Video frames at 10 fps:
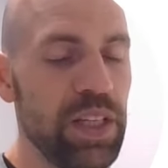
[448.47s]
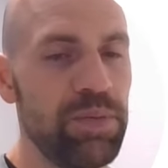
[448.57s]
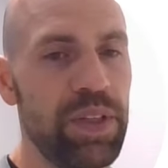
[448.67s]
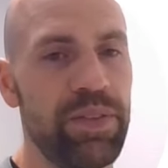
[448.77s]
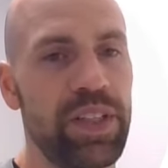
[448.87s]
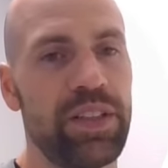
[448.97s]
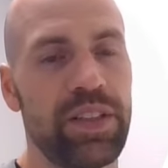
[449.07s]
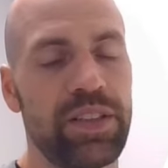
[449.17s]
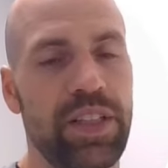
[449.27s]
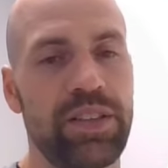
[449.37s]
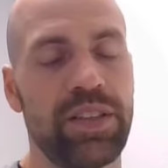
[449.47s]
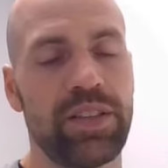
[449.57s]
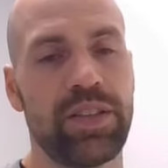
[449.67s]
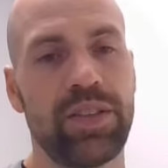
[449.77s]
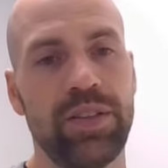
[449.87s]
implementing and
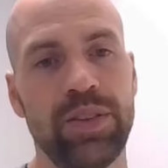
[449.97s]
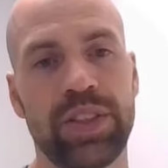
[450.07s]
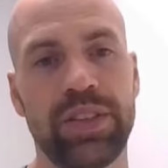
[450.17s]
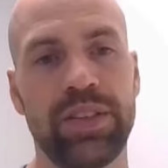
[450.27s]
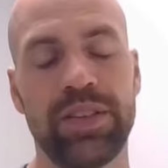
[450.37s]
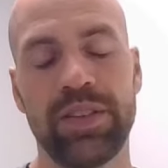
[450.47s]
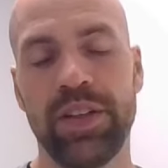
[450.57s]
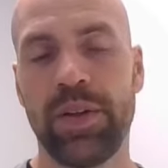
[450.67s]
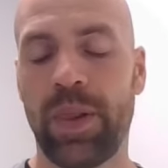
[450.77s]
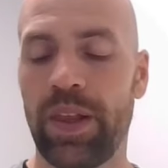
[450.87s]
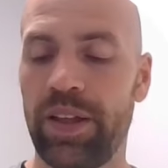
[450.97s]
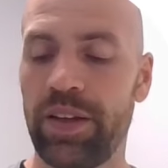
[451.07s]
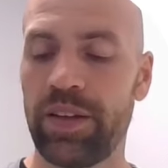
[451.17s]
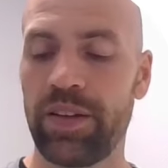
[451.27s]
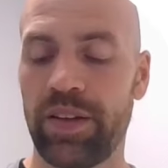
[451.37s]
testing the solutions,
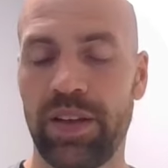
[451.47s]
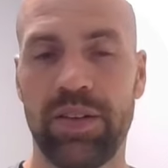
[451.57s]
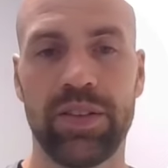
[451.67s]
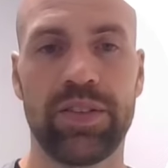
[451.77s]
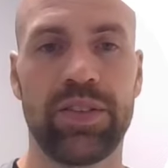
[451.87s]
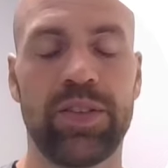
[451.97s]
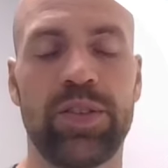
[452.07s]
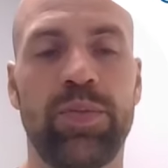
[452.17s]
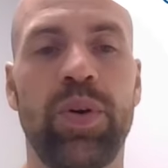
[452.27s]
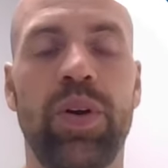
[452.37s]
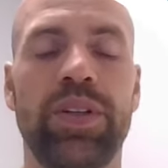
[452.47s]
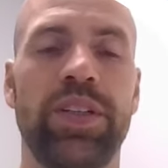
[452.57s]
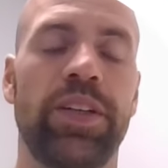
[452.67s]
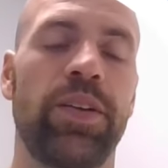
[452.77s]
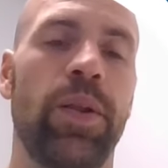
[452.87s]
and then also the
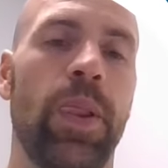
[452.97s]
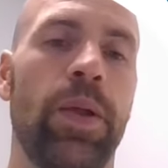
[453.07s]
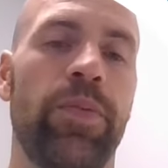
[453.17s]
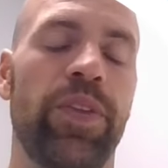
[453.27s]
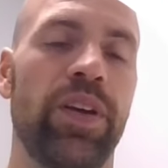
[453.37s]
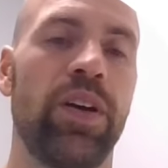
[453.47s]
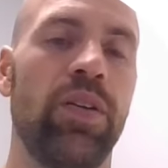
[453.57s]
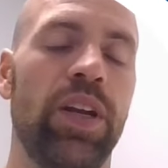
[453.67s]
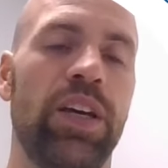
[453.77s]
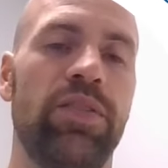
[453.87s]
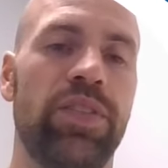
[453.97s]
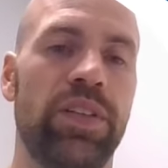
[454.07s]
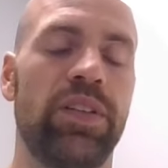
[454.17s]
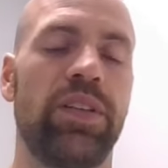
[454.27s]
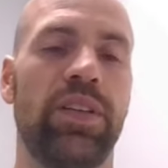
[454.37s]
supporting the go live
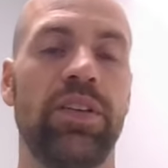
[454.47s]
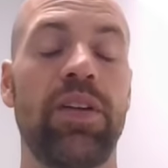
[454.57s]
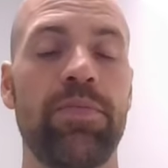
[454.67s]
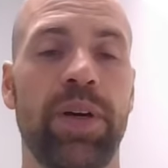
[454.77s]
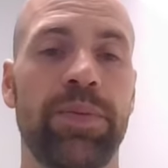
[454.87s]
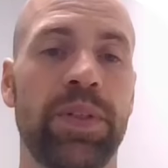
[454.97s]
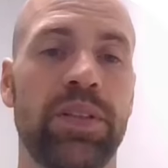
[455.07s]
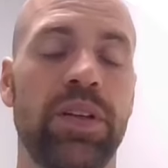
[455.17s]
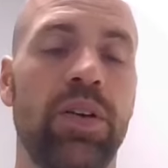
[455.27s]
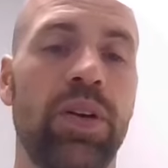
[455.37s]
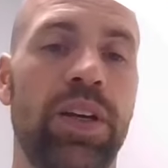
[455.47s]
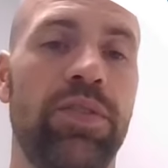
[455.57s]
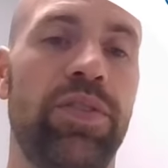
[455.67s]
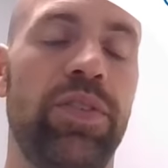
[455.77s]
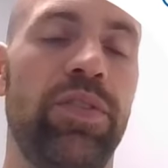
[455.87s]
and the ramp up and the go
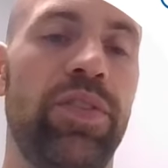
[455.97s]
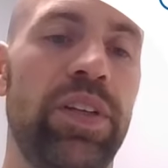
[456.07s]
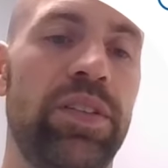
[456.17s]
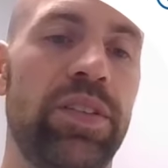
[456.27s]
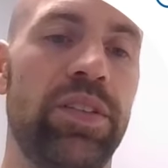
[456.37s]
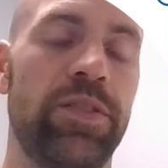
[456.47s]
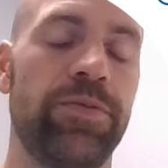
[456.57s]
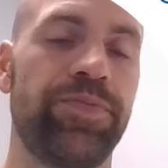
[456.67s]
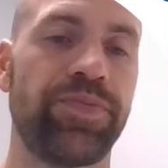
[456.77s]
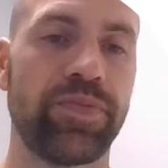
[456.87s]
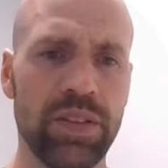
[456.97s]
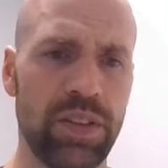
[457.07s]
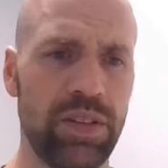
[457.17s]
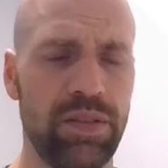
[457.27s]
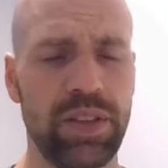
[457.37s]
live phases.
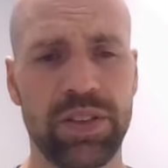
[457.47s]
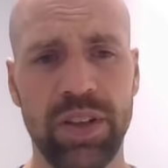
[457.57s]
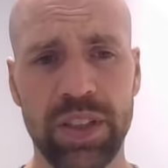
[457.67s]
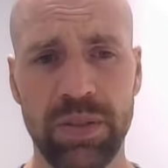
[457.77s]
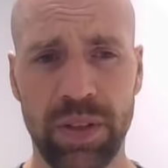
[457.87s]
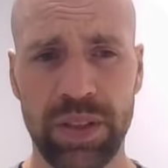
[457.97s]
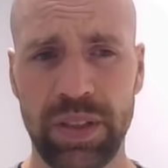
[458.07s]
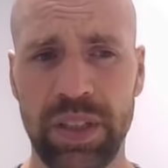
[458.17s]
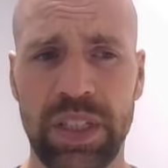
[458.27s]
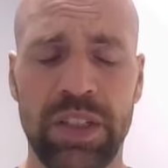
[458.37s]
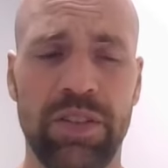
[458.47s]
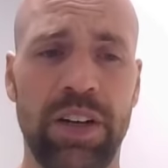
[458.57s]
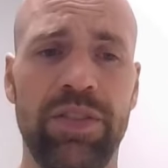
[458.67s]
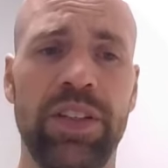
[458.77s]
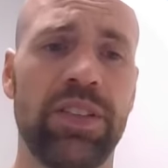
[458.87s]
The, the third quarter
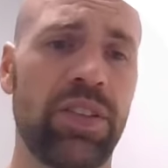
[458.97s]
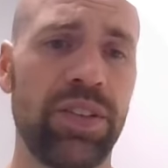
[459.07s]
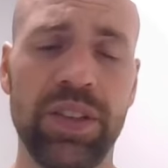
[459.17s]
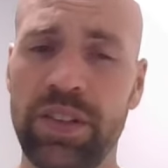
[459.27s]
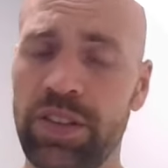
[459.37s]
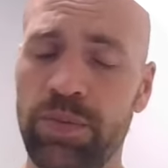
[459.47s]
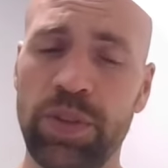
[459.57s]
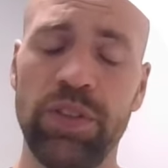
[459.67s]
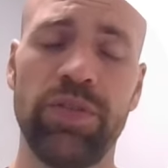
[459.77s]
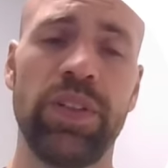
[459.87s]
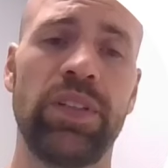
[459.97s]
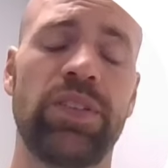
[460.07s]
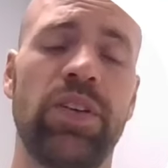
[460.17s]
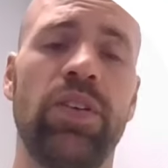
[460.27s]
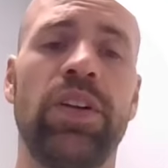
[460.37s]
roughly is continuous improvement.
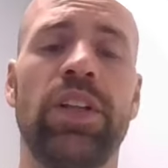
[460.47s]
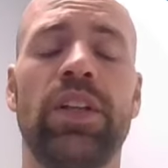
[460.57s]
So